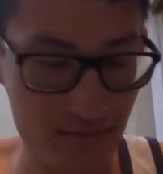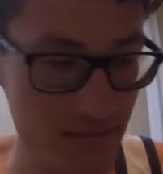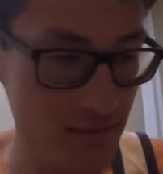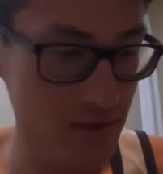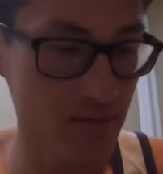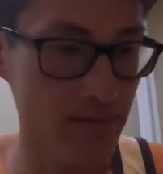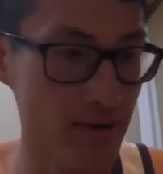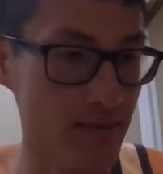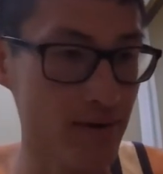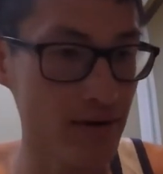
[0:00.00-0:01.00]
To
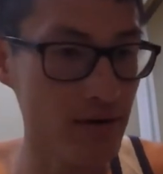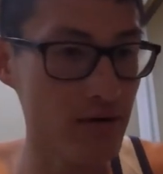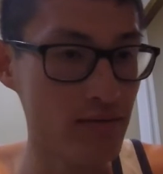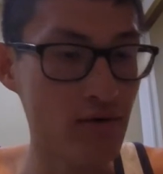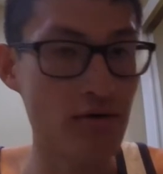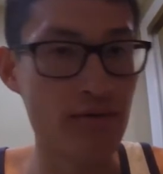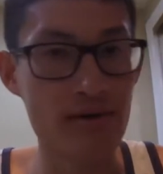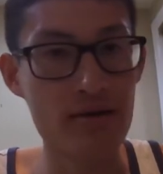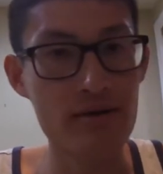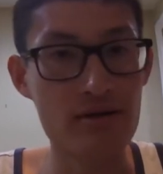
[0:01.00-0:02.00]
bring me home or to
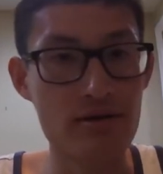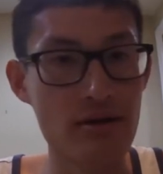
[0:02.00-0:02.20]
bring me to the